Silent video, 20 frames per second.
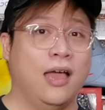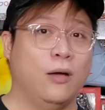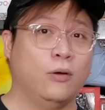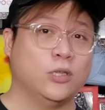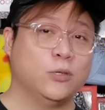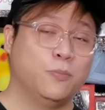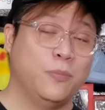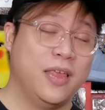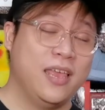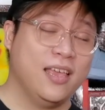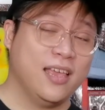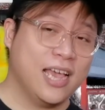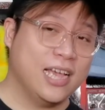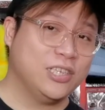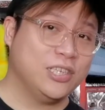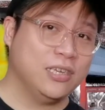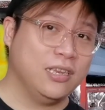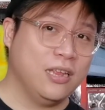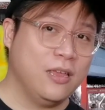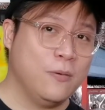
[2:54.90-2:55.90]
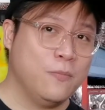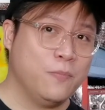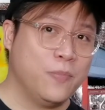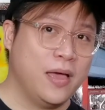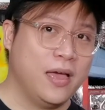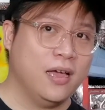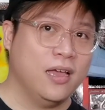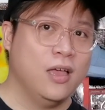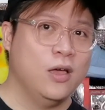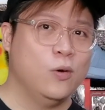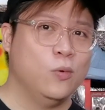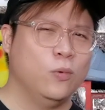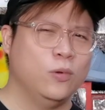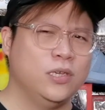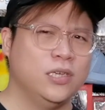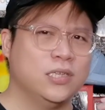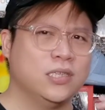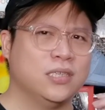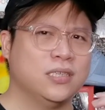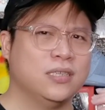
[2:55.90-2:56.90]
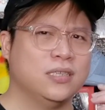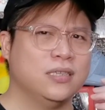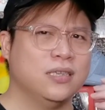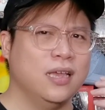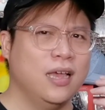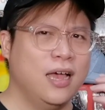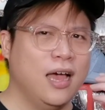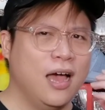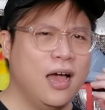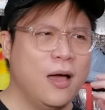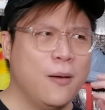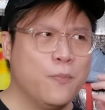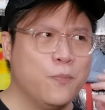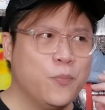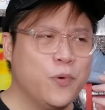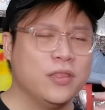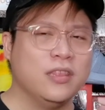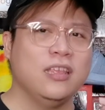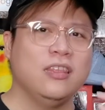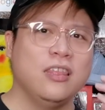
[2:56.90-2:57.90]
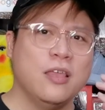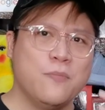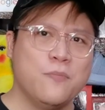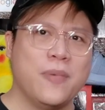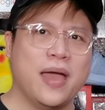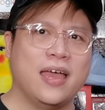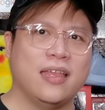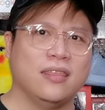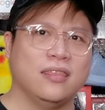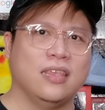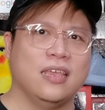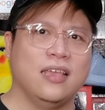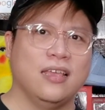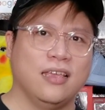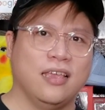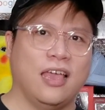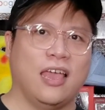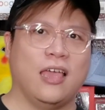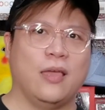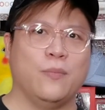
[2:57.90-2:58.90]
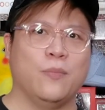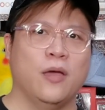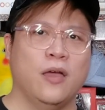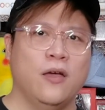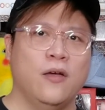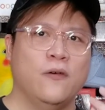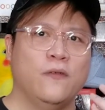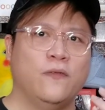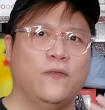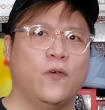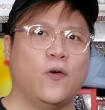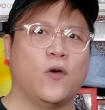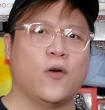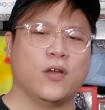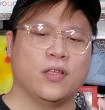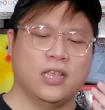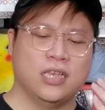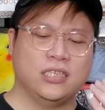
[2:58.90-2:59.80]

I was playing Genshin Impact, which is a pretty demanding game for the